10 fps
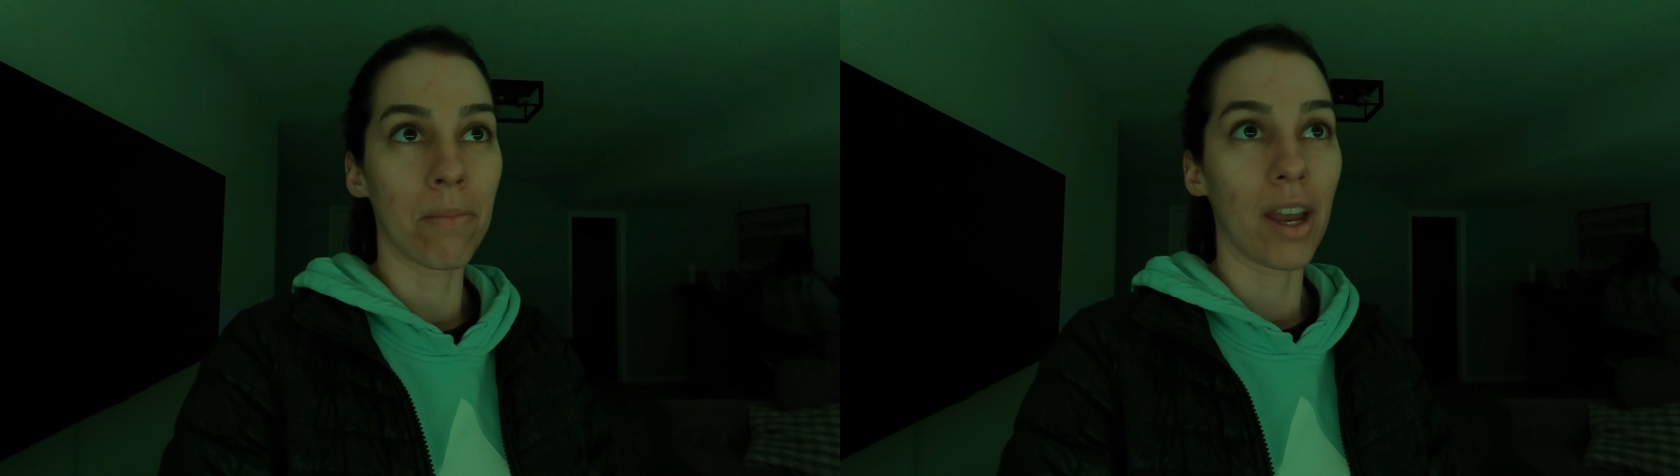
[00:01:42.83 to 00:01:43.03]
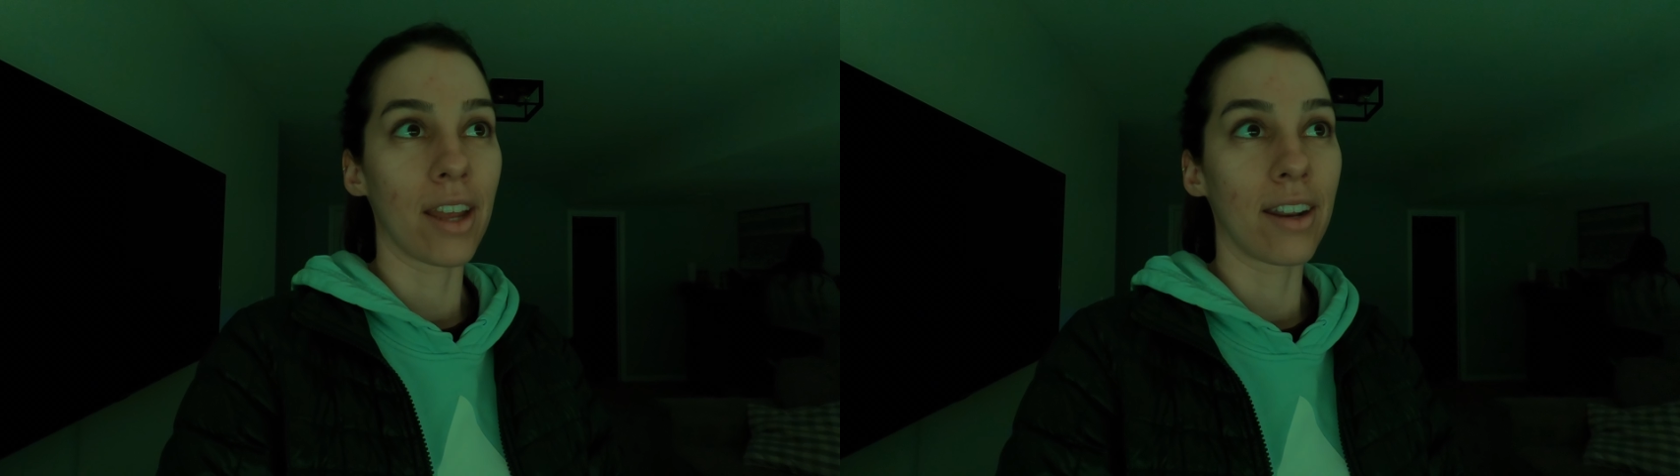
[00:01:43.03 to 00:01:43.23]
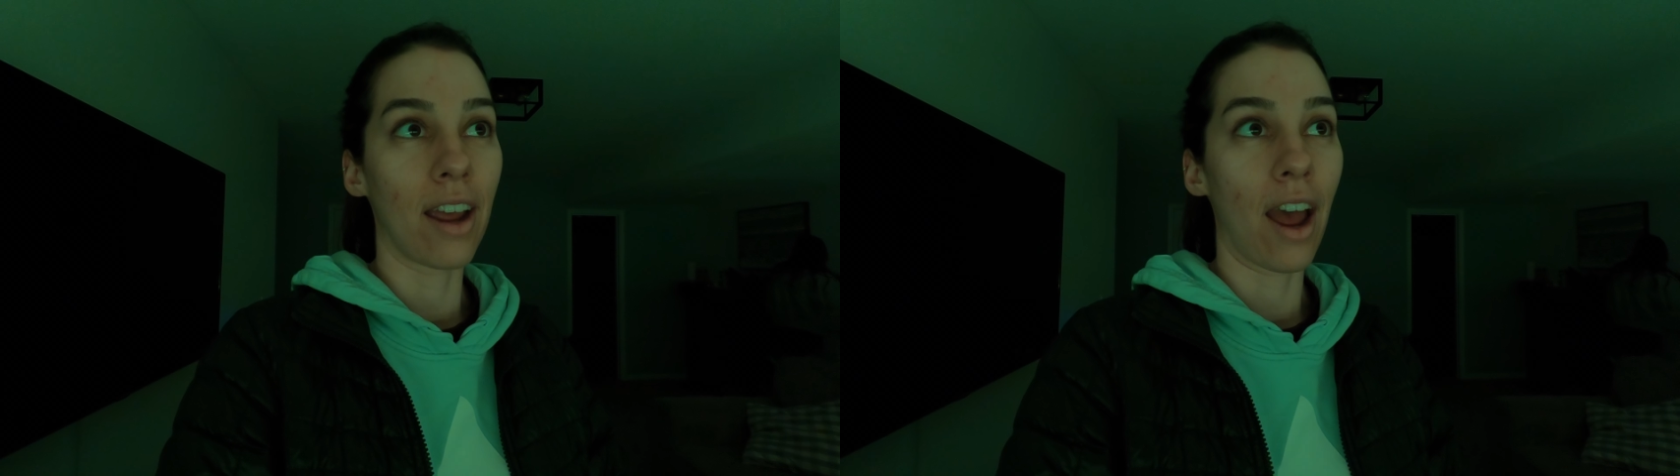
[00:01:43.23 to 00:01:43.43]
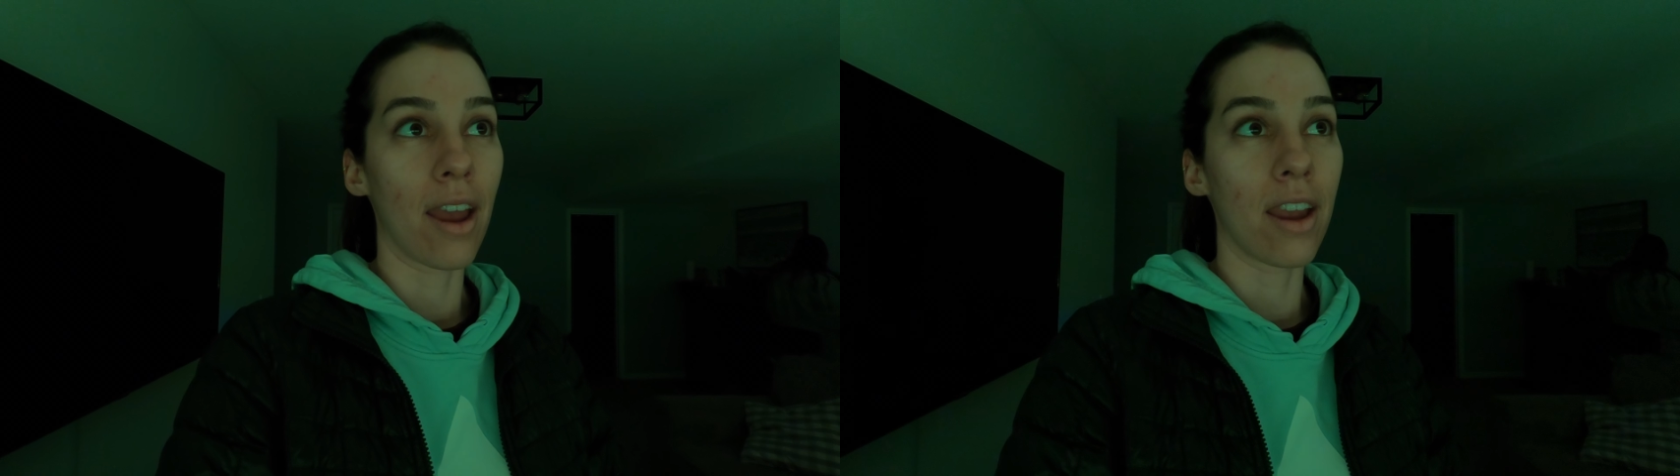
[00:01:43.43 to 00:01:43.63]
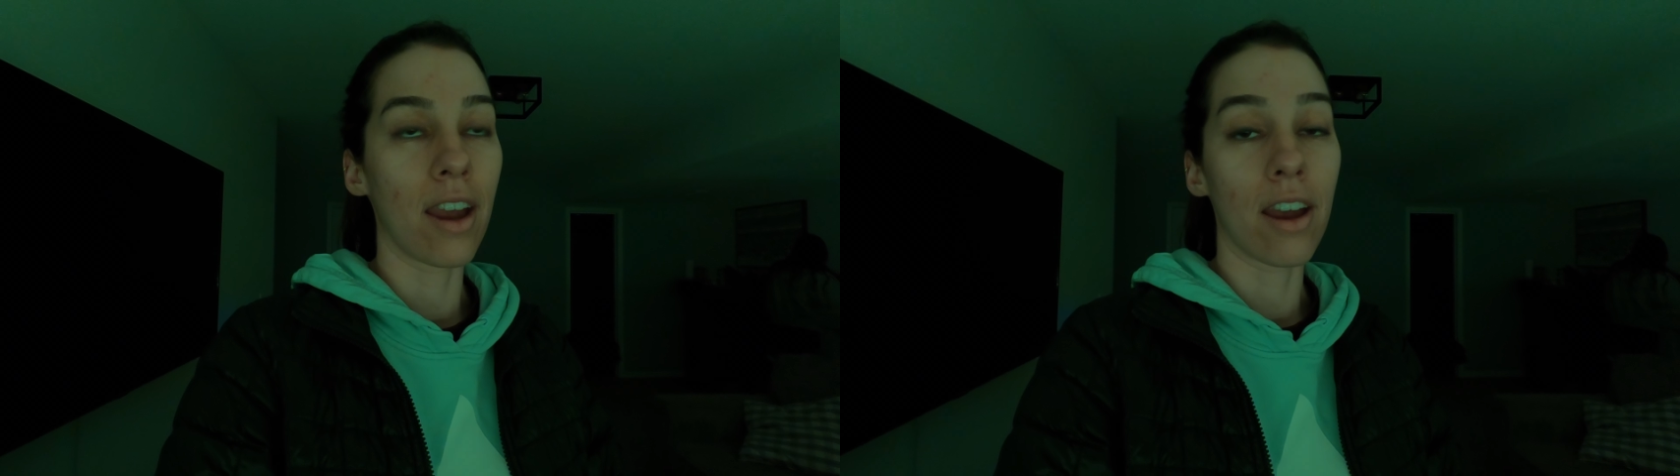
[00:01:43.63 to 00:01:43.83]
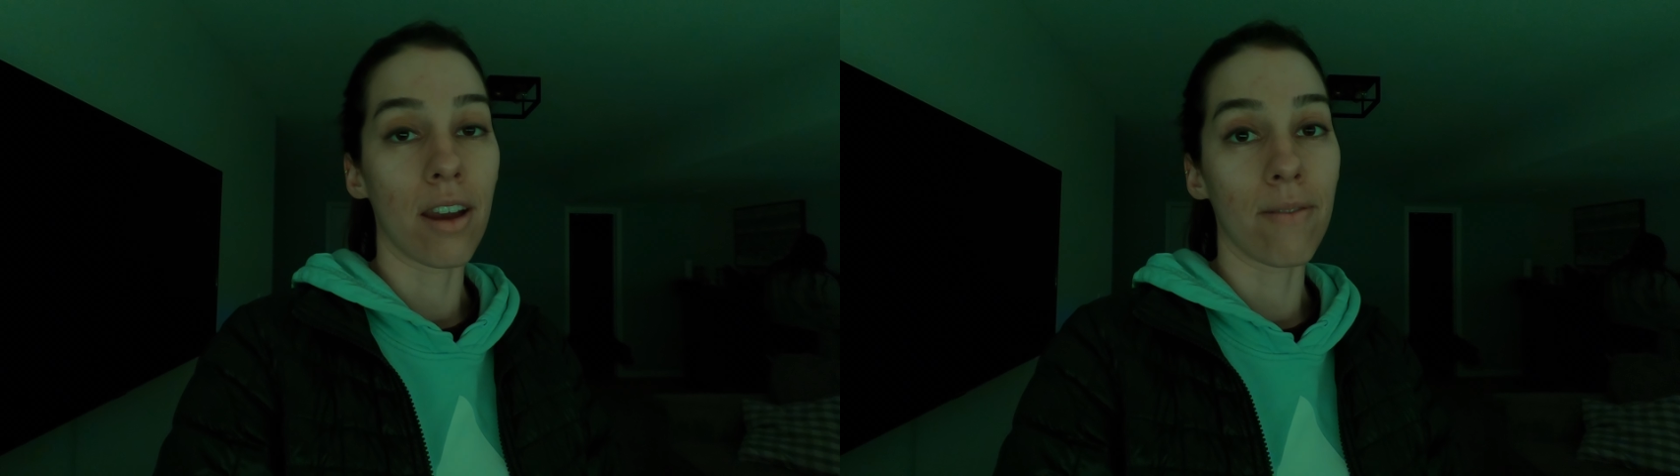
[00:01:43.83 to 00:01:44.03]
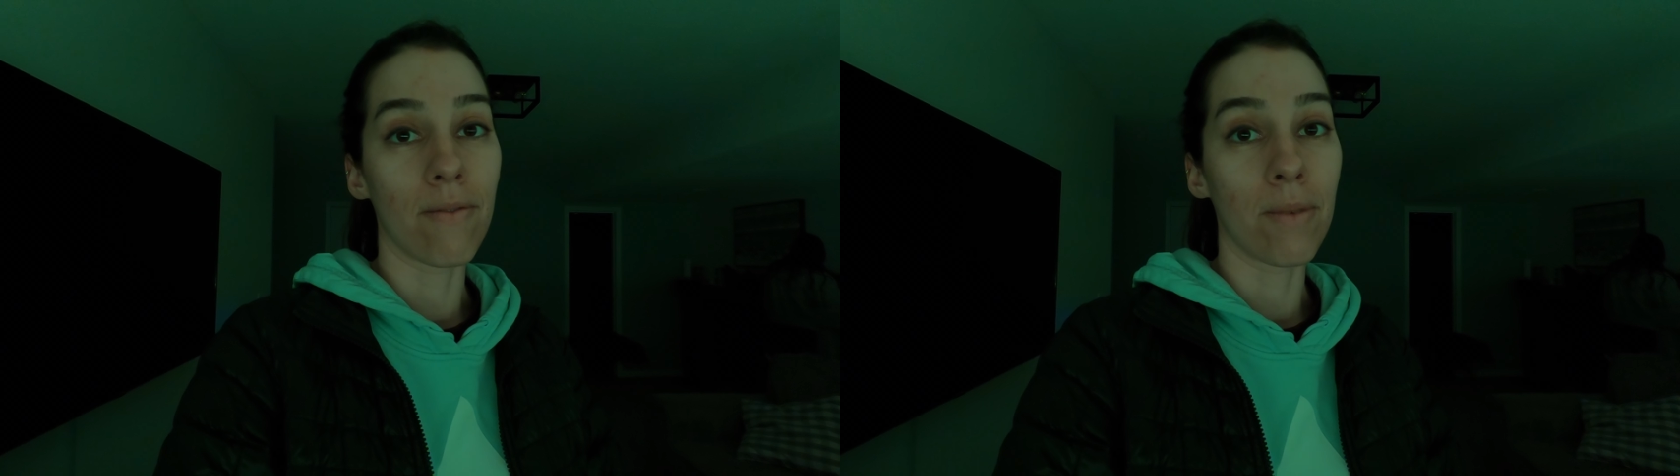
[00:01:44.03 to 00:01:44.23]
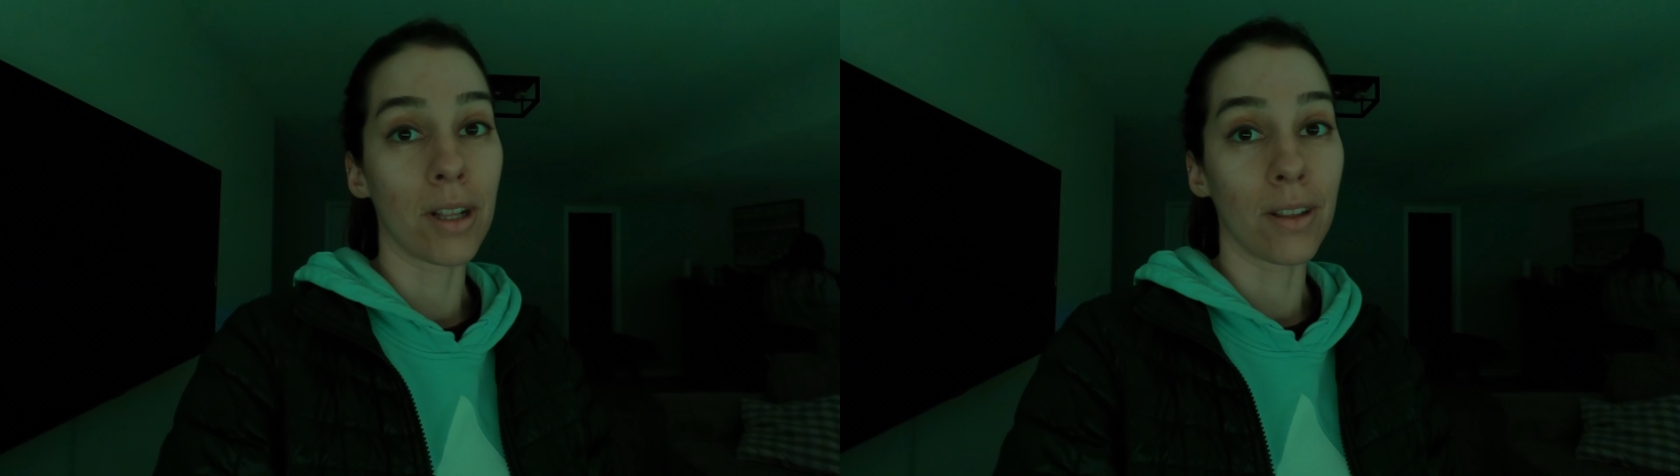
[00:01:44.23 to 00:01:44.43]
but I
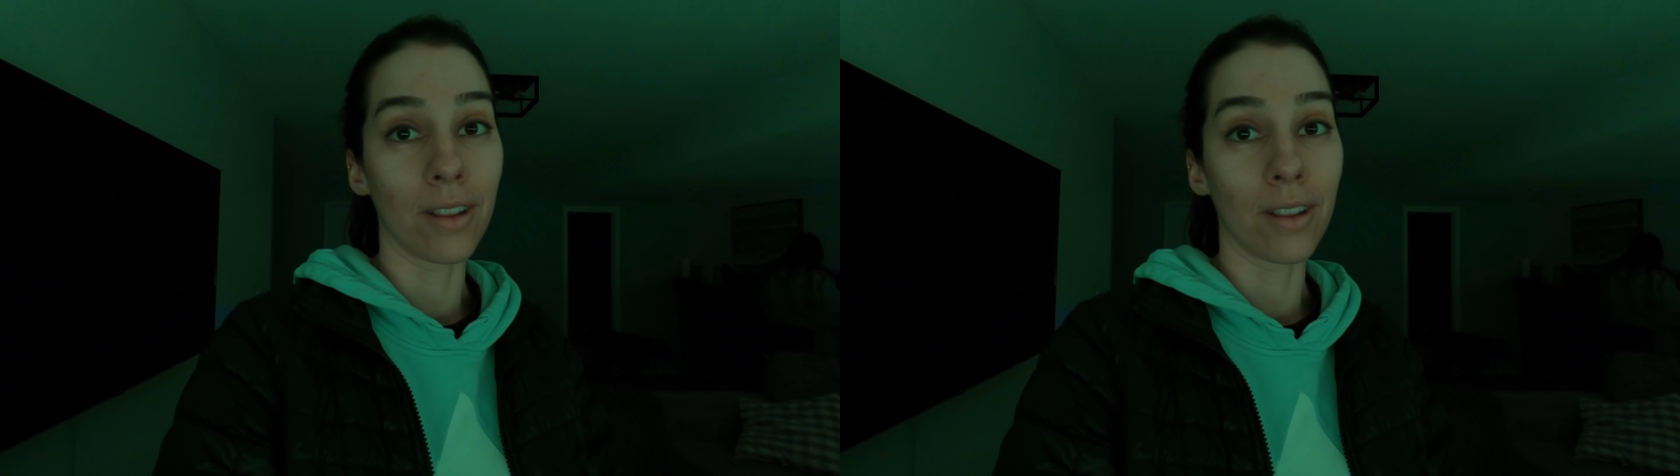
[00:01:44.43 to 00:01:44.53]
am